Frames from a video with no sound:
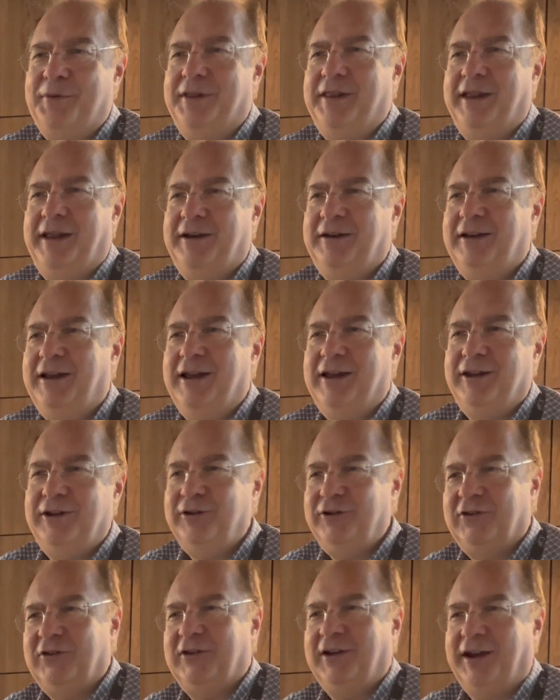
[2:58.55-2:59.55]
and then
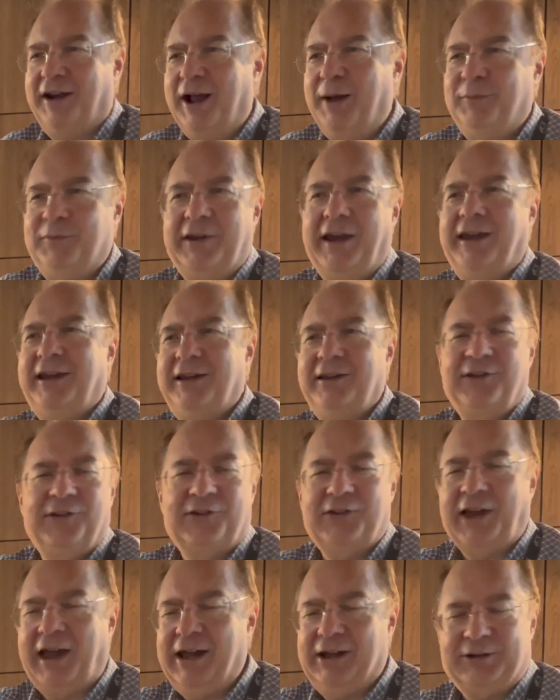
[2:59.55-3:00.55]
you'd see an uptake in
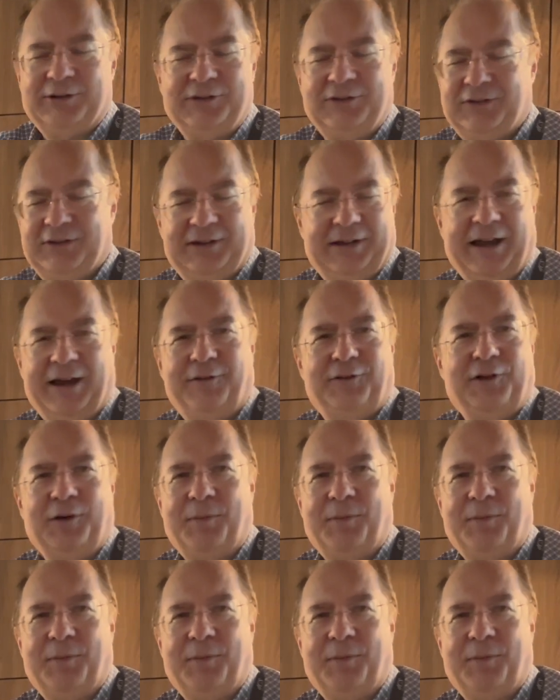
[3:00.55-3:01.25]
sales after